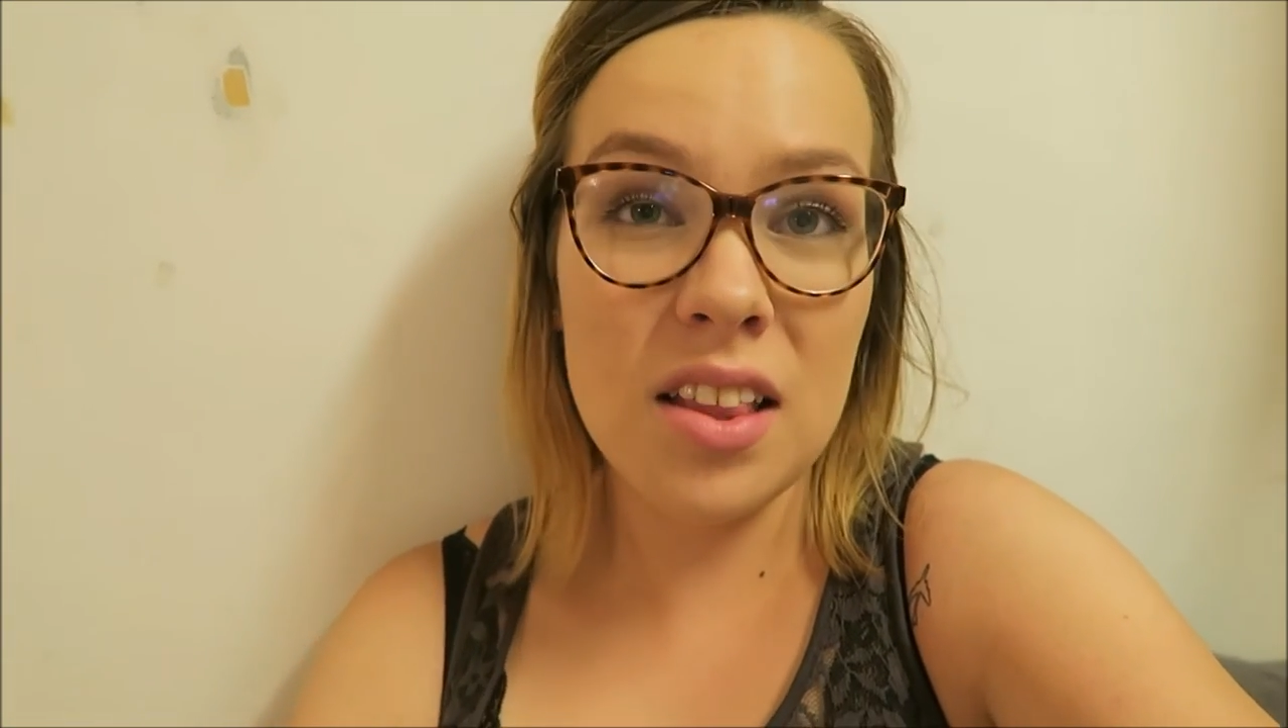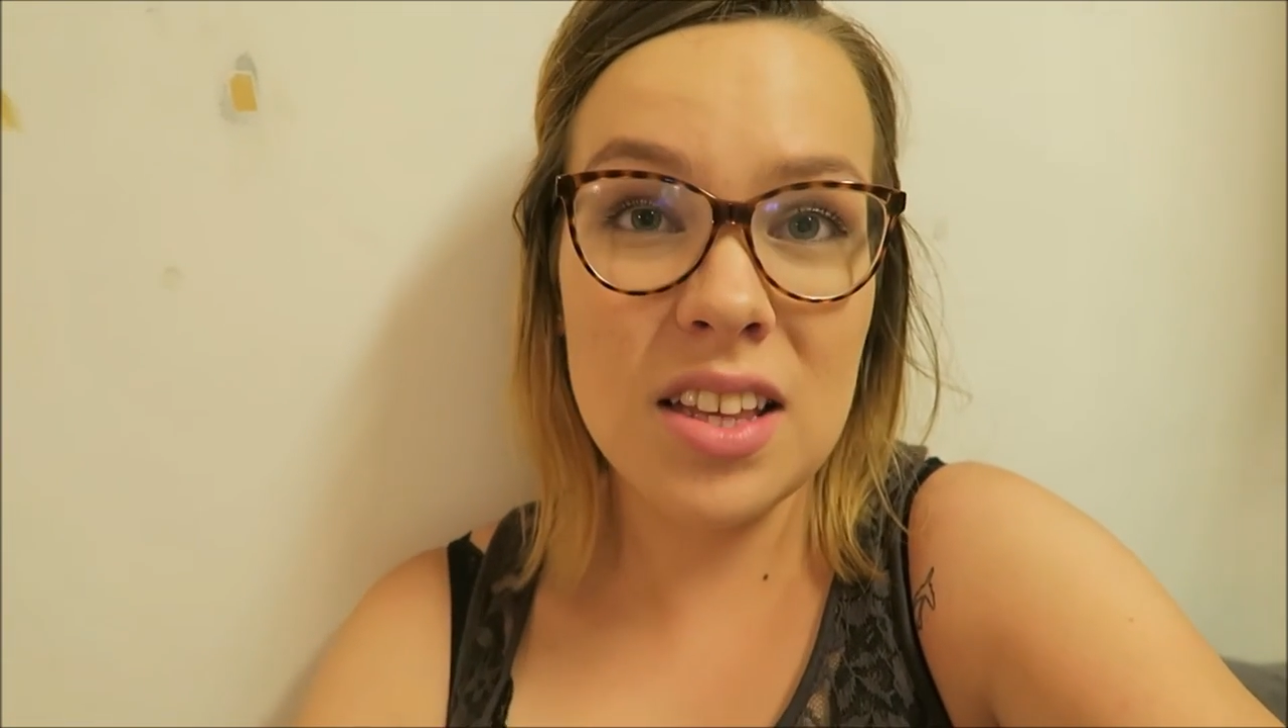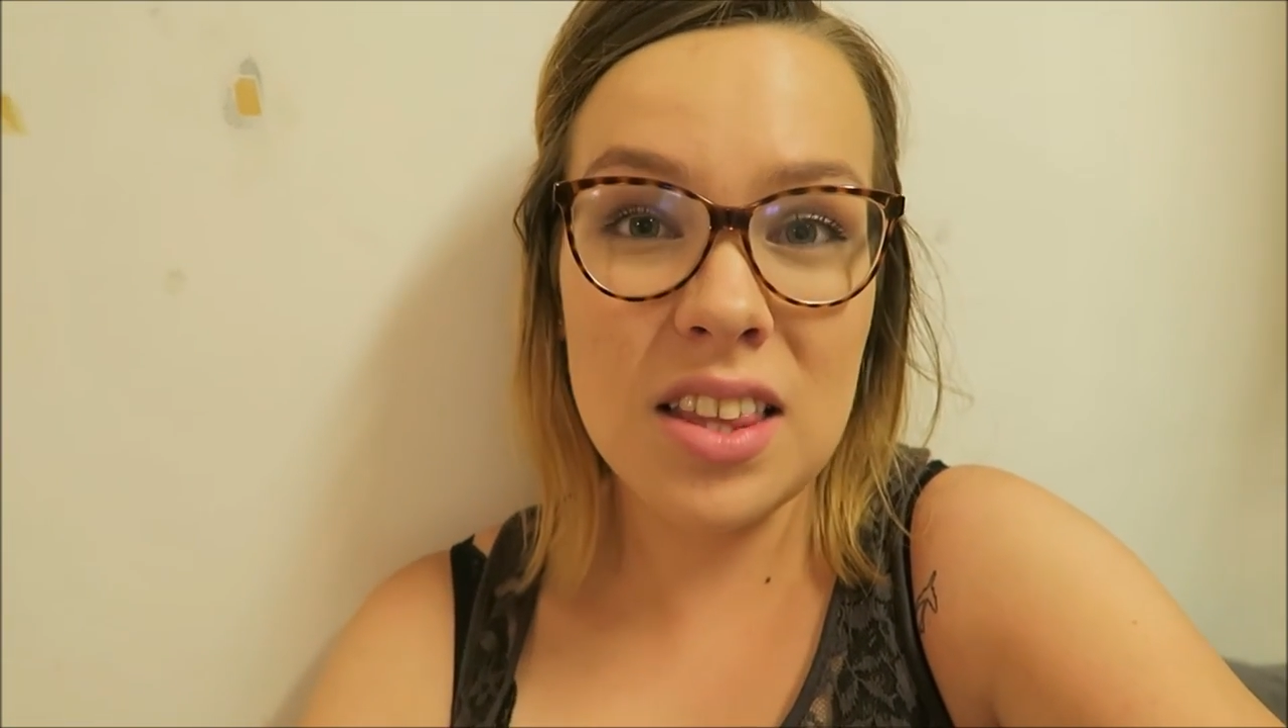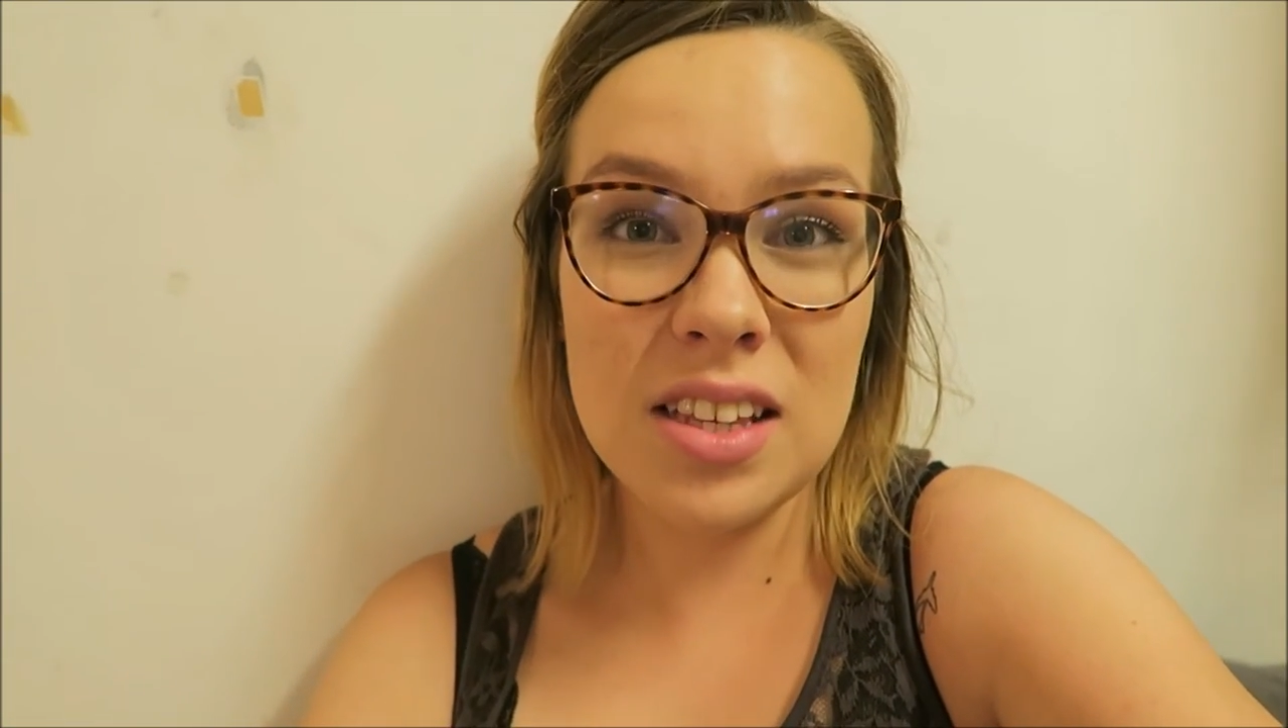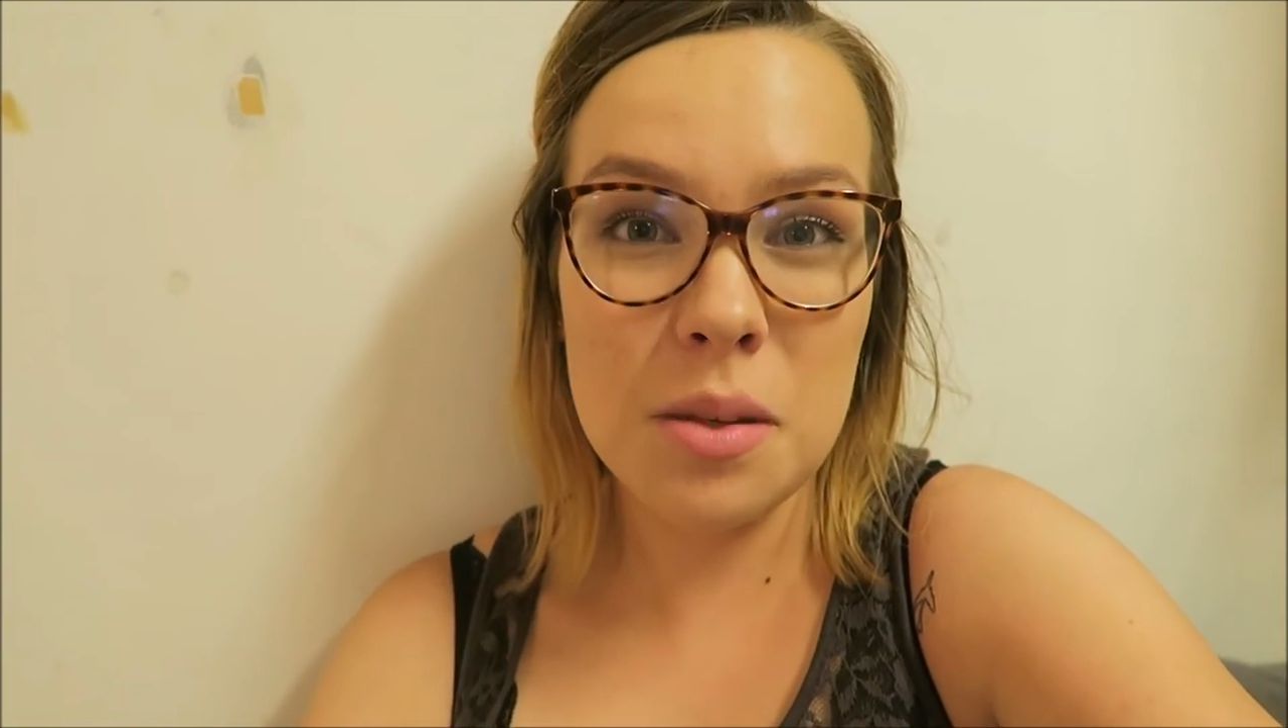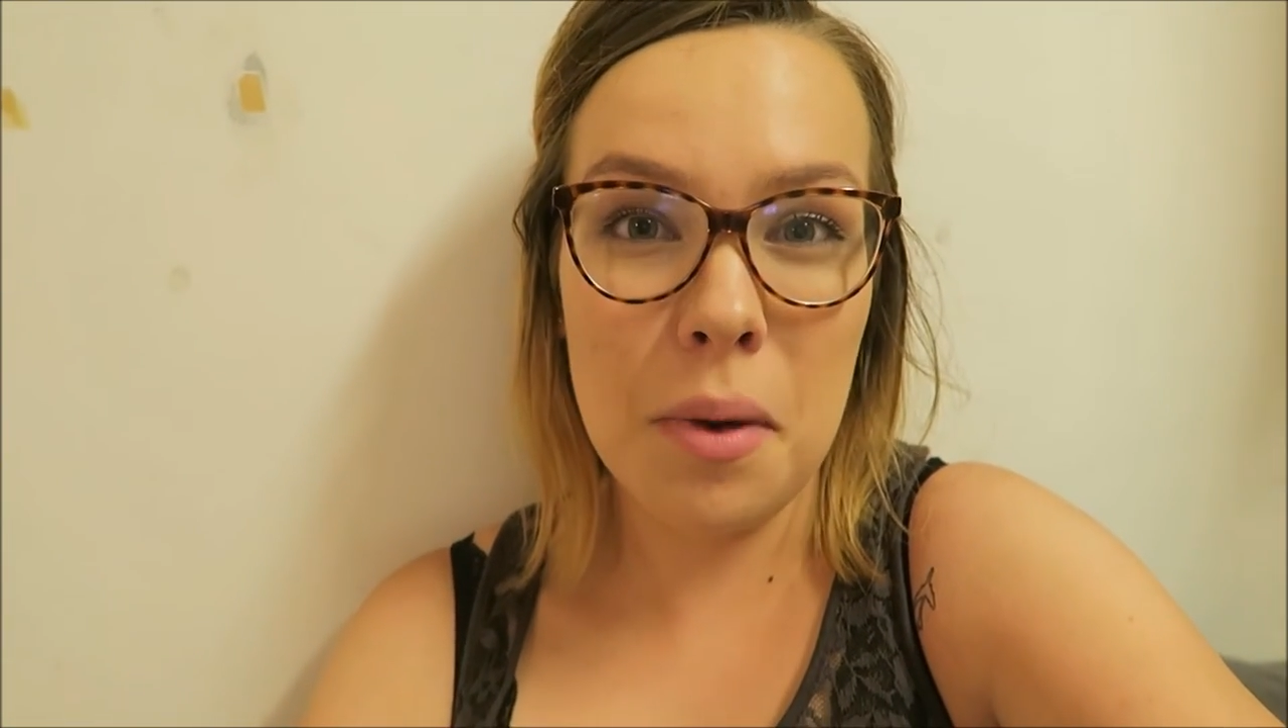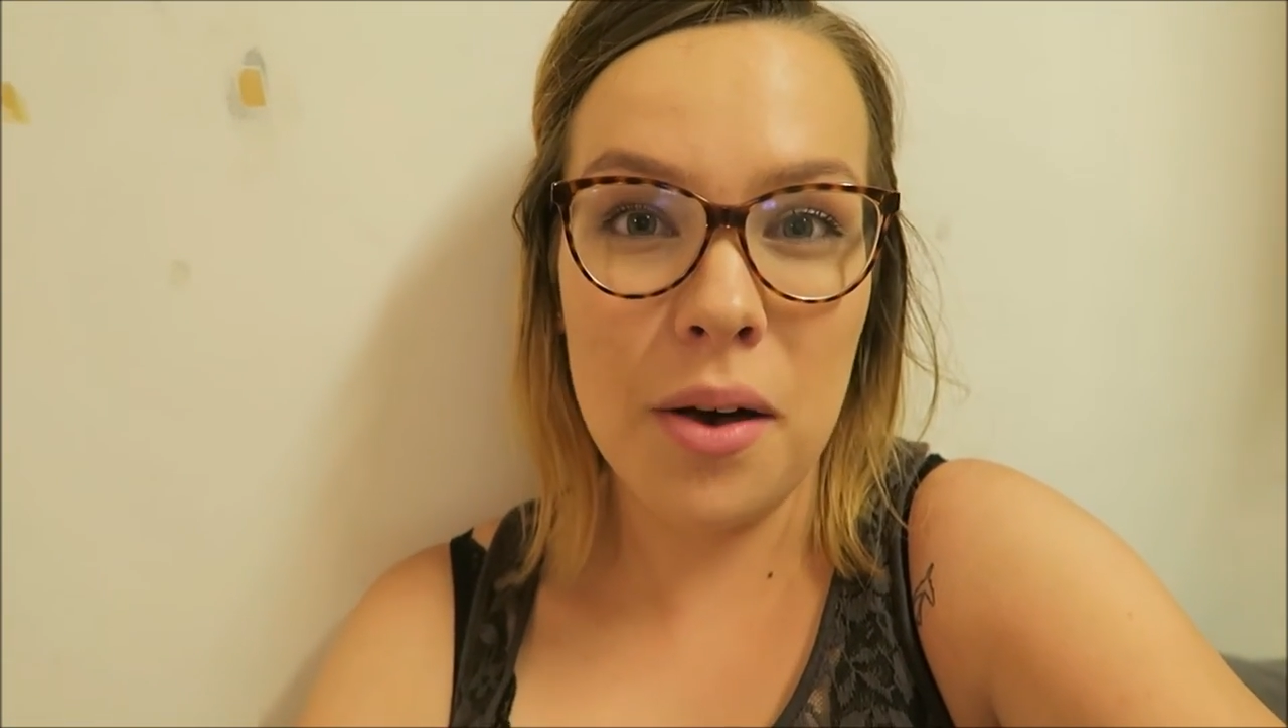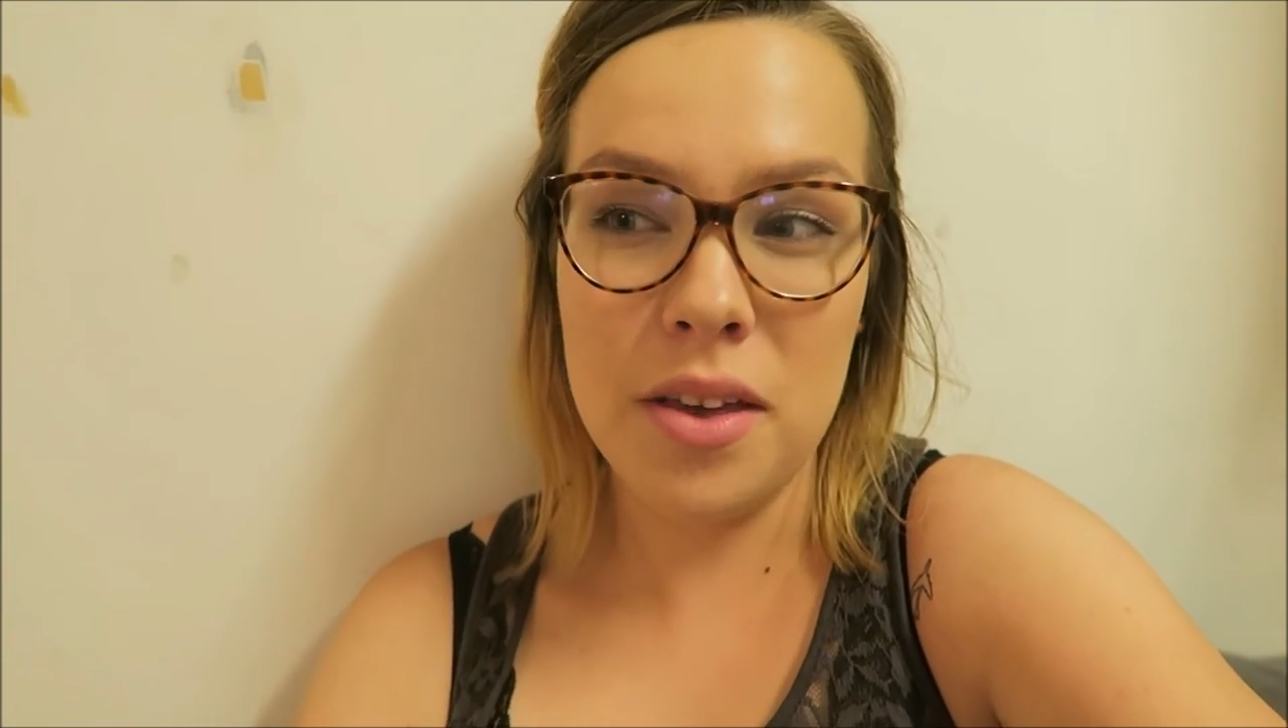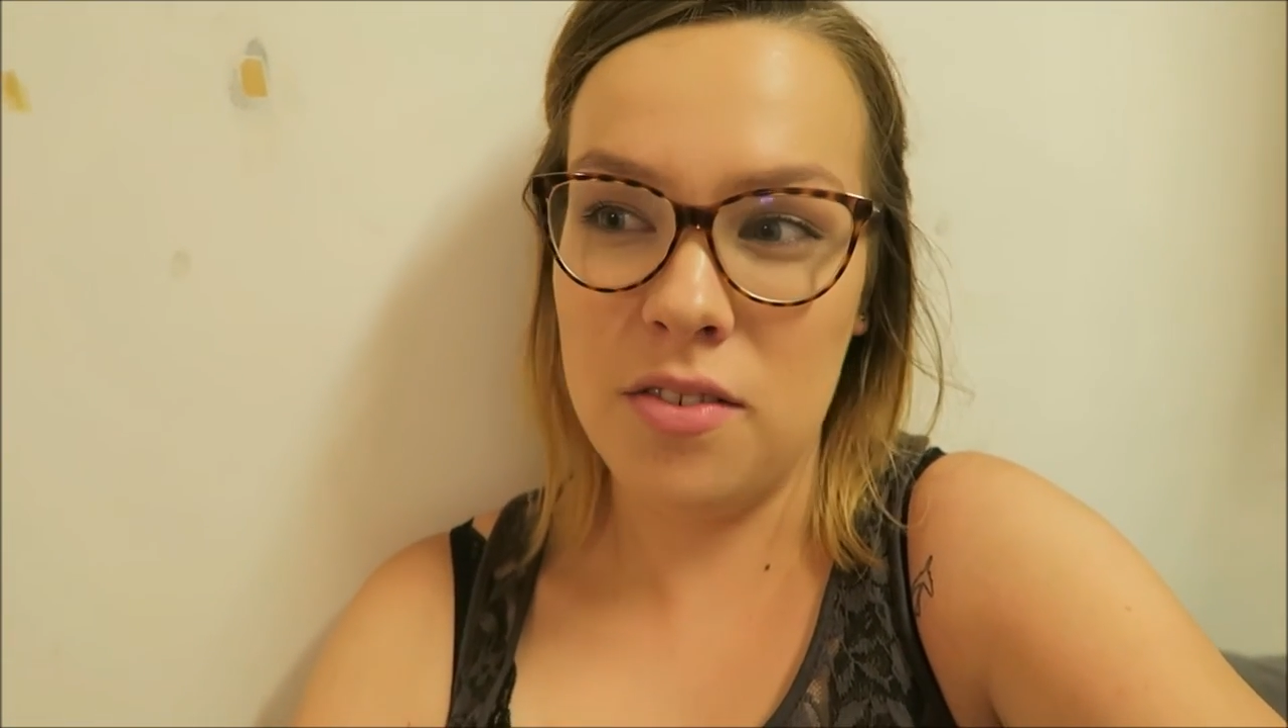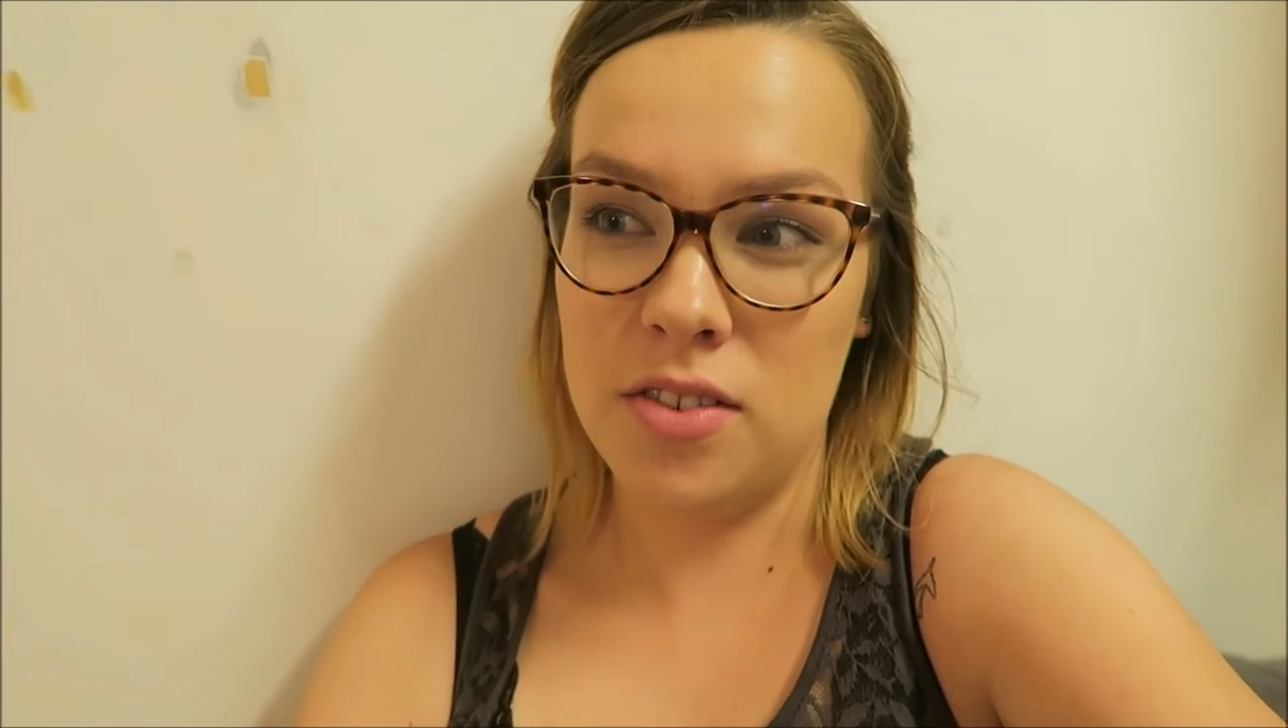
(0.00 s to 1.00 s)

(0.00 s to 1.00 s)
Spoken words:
think that's about it